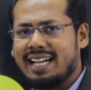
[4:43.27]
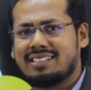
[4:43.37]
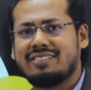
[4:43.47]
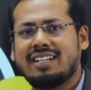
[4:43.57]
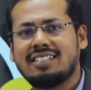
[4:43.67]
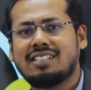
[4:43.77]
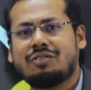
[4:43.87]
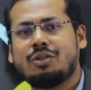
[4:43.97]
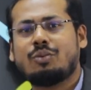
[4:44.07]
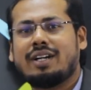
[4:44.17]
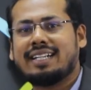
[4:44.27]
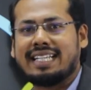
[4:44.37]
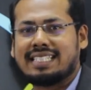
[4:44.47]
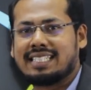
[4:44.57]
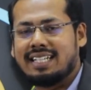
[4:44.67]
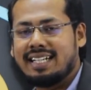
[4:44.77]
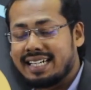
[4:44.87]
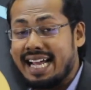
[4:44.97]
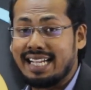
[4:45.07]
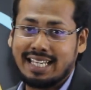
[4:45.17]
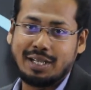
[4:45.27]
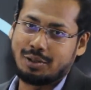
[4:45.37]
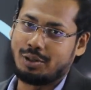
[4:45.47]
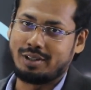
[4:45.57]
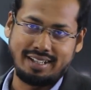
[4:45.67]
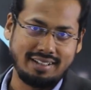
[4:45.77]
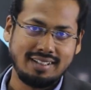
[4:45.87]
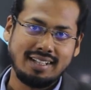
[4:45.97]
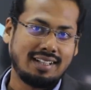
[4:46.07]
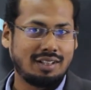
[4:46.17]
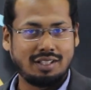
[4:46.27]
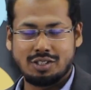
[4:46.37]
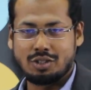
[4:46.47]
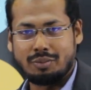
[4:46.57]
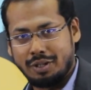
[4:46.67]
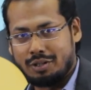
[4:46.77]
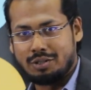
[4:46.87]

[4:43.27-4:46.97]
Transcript: as well as if you want extra ranking and ordering. This topic